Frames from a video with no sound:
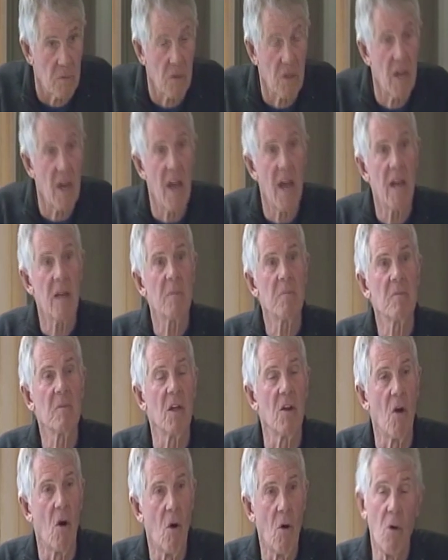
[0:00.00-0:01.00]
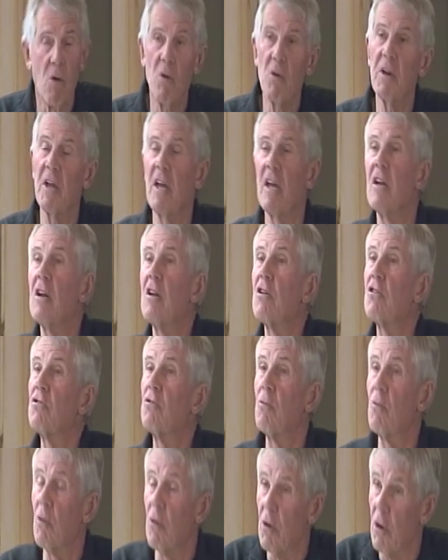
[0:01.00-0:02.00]
Okay? An old English
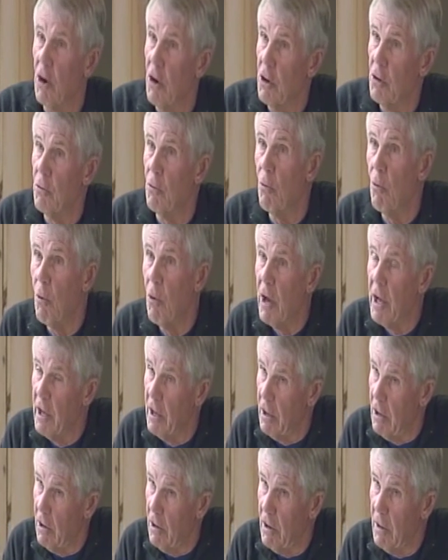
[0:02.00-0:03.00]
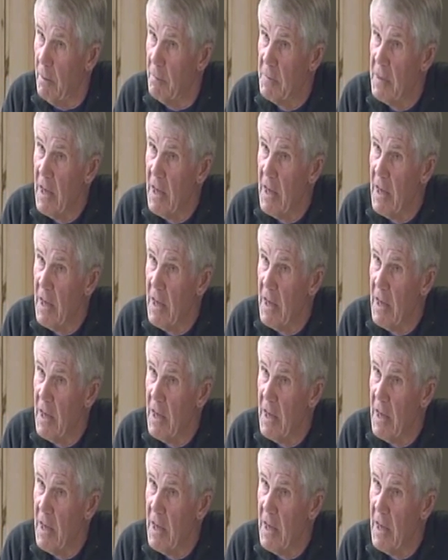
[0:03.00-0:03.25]
word, will.